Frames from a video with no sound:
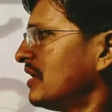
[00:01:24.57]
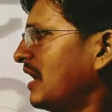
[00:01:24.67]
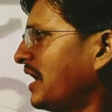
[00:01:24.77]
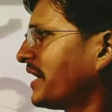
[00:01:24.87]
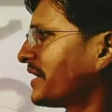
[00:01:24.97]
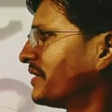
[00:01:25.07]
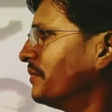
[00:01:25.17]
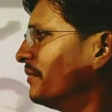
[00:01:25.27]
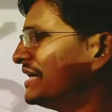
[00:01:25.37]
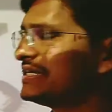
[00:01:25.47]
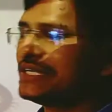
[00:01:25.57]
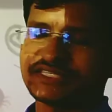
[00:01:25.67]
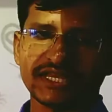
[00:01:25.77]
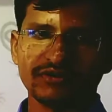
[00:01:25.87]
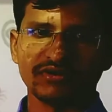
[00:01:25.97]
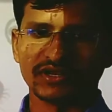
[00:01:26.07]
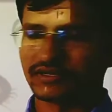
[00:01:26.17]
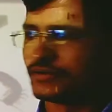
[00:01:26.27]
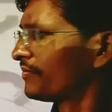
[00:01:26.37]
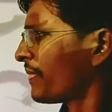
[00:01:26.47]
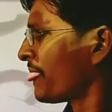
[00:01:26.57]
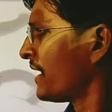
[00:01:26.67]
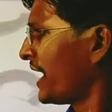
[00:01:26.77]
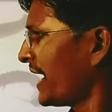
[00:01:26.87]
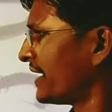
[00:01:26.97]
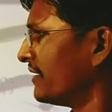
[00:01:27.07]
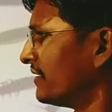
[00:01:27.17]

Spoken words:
are multicellular and